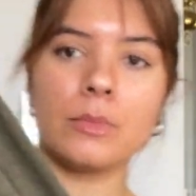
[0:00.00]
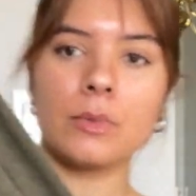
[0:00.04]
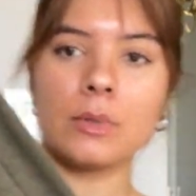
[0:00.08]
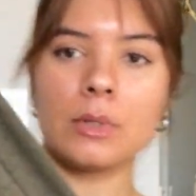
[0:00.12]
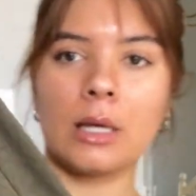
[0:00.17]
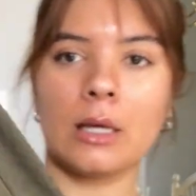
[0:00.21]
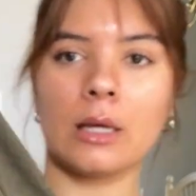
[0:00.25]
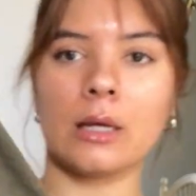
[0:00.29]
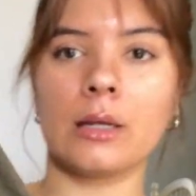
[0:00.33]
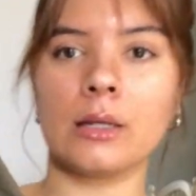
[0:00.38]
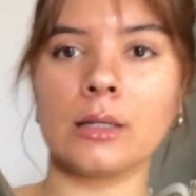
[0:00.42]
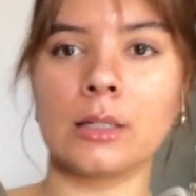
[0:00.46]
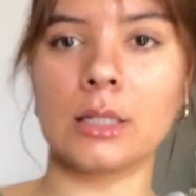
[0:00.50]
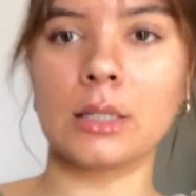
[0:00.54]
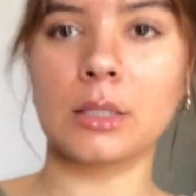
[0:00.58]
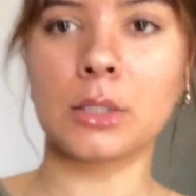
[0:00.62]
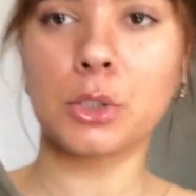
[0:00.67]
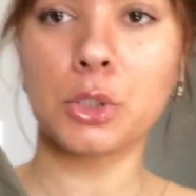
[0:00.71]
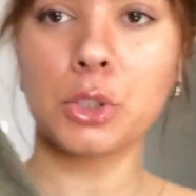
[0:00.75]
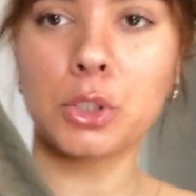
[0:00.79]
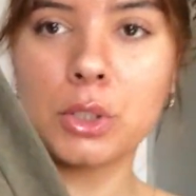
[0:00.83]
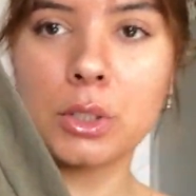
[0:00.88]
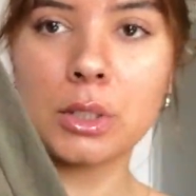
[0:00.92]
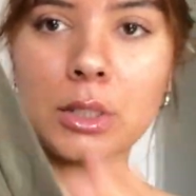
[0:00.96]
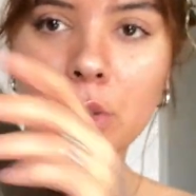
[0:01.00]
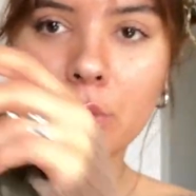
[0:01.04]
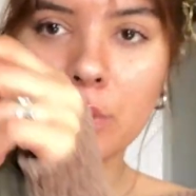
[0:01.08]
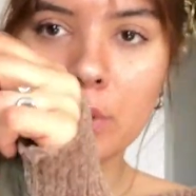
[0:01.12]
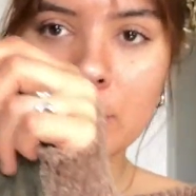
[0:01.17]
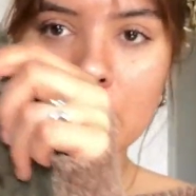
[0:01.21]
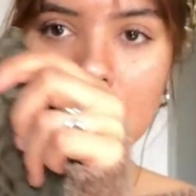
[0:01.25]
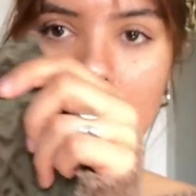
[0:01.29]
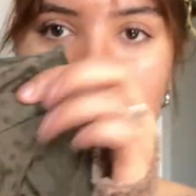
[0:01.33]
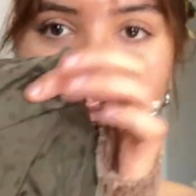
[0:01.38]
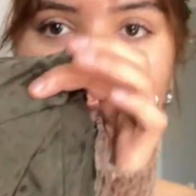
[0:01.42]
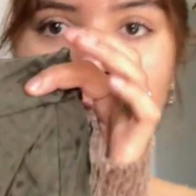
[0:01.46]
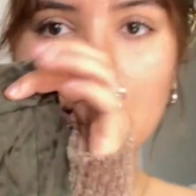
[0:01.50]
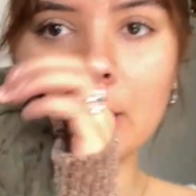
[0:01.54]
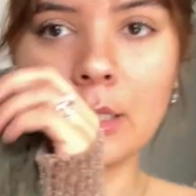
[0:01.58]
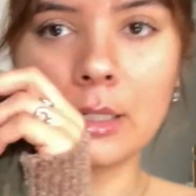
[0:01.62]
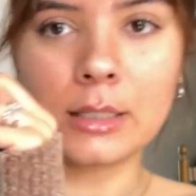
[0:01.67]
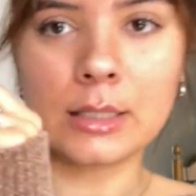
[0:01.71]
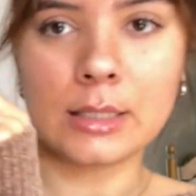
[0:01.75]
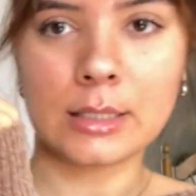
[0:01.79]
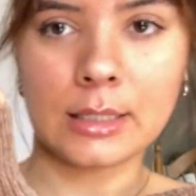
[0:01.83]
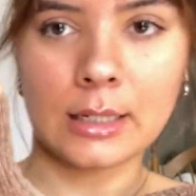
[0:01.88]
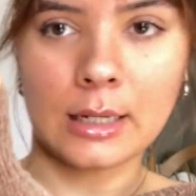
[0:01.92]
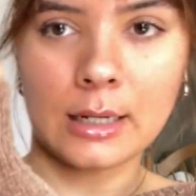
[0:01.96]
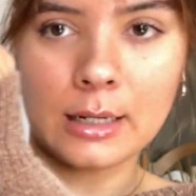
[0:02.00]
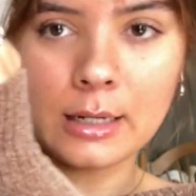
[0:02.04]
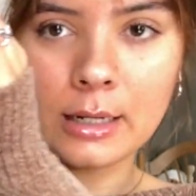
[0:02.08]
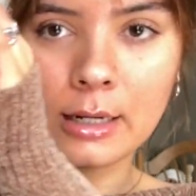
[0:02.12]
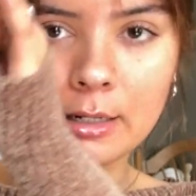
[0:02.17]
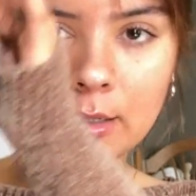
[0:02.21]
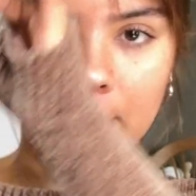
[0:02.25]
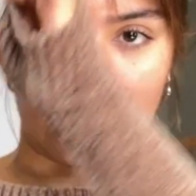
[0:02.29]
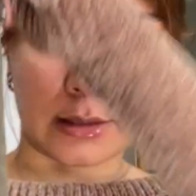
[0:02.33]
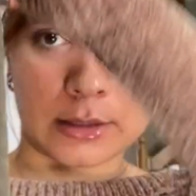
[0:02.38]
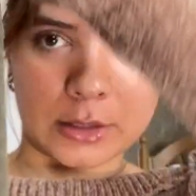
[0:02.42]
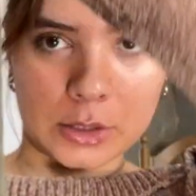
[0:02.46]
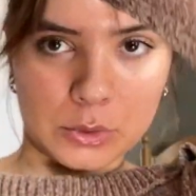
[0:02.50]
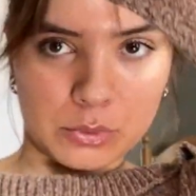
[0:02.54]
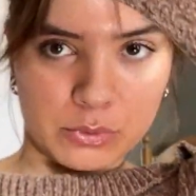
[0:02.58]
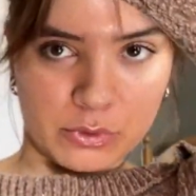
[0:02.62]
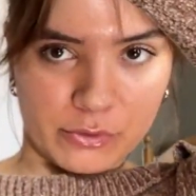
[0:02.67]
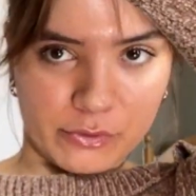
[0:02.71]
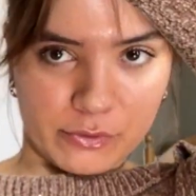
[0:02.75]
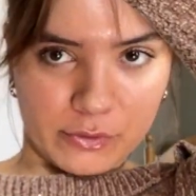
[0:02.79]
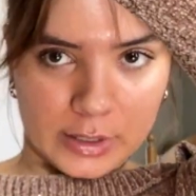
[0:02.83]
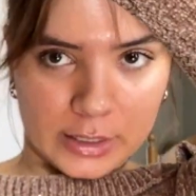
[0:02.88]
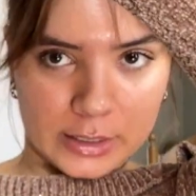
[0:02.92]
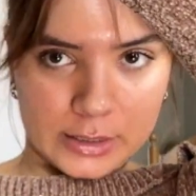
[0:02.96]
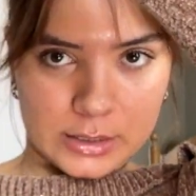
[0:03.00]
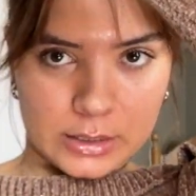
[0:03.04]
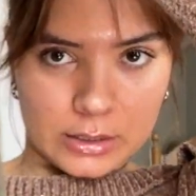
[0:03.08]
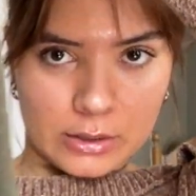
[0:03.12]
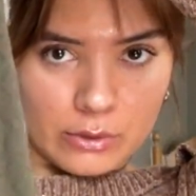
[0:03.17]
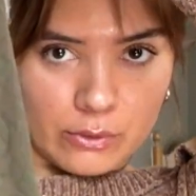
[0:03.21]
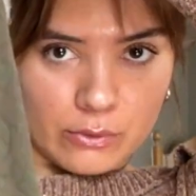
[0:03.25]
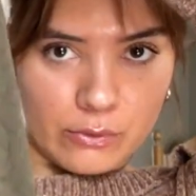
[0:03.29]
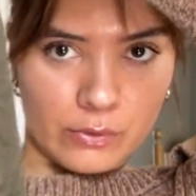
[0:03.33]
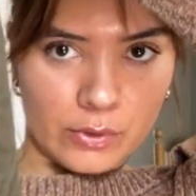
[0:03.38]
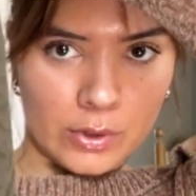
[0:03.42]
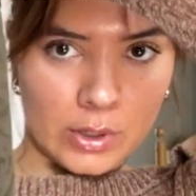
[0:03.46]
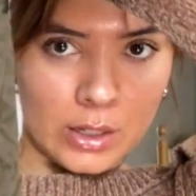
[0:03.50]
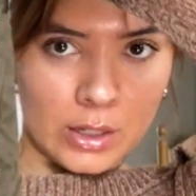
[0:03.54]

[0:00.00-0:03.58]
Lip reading: And it's just, you can see that it's got kind of like this reflective